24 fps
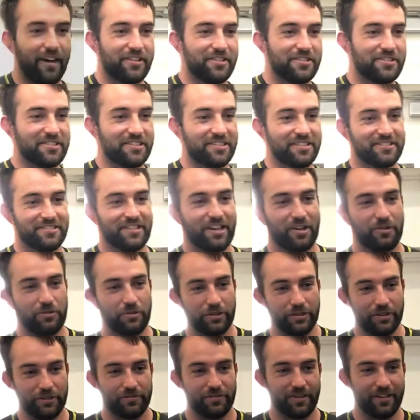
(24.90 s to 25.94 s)
This is going to sound
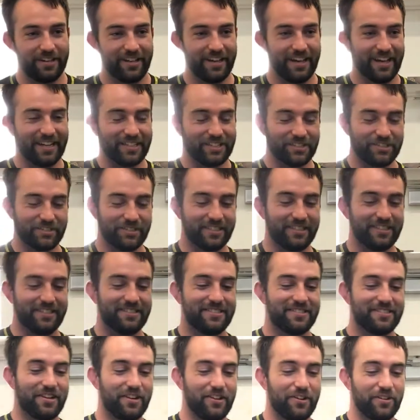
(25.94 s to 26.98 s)
really funny, actually.
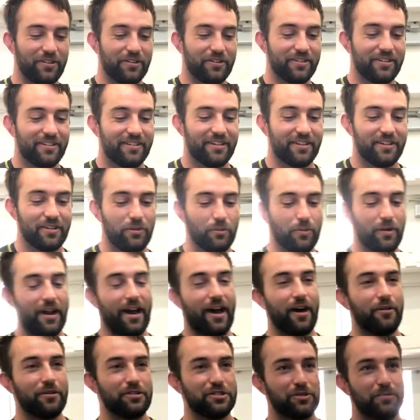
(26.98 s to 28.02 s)
So when
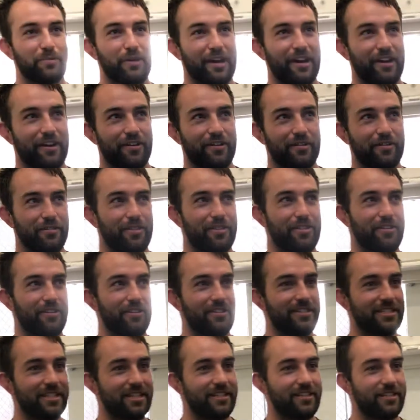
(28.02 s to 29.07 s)
I was about
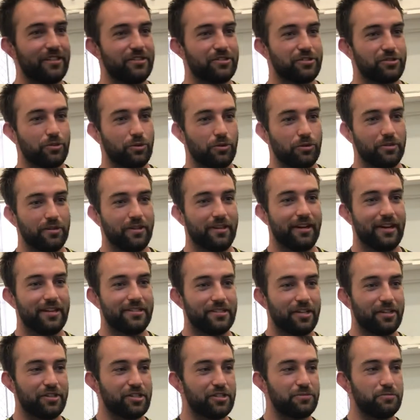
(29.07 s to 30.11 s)
13 years old, I
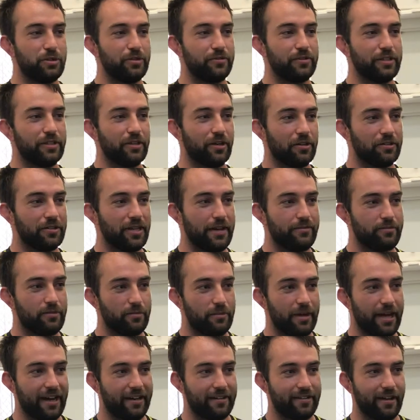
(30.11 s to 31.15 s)
saw this movie called Never
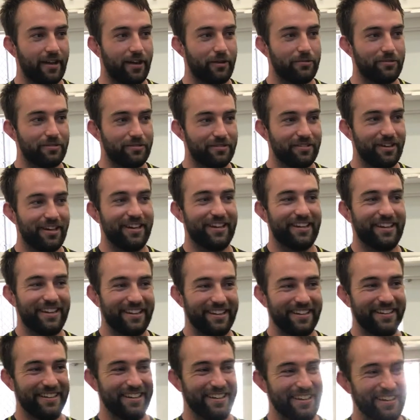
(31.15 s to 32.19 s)
Back Down.
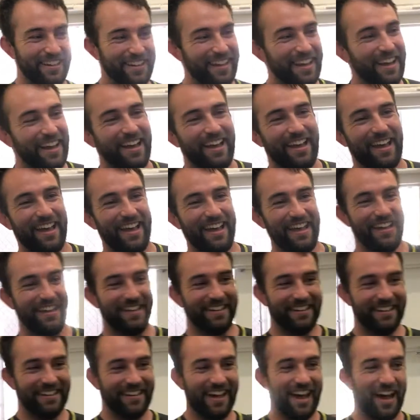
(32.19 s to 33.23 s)

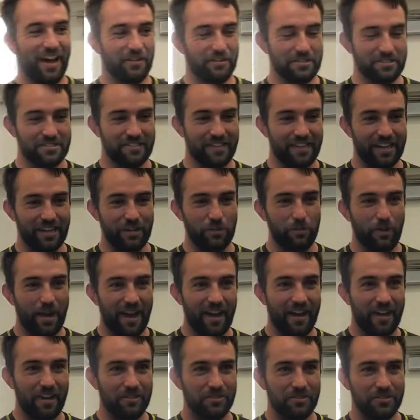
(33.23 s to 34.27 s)
And I was like,
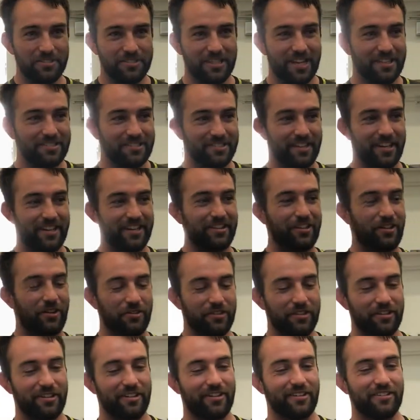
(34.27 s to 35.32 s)
wow, those guys are getting all
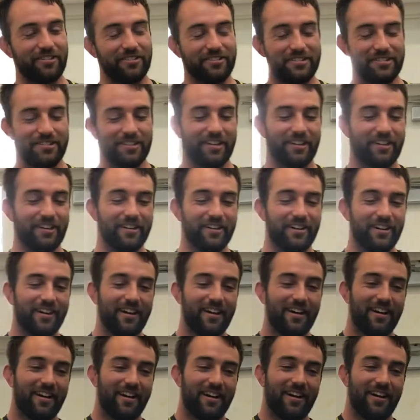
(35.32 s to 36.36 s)
the girls. So
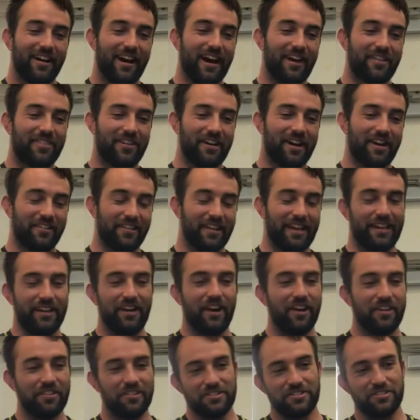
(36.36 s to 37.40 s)
I thought like,
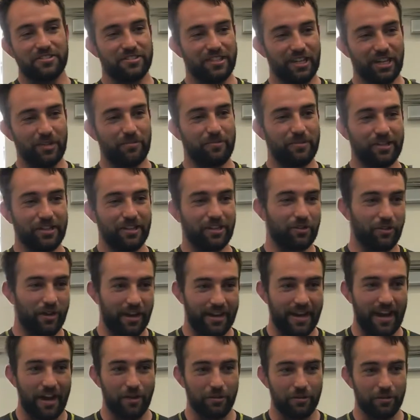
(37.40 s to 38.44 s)
oh, this is going to be a
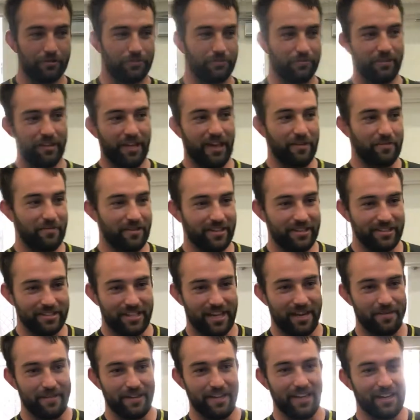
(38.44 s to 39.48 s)
great outlet for that by the
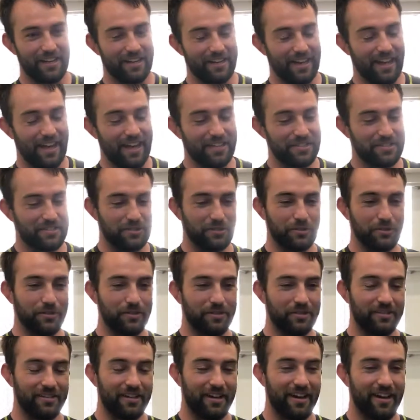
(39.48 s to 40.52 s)
time I get into high school.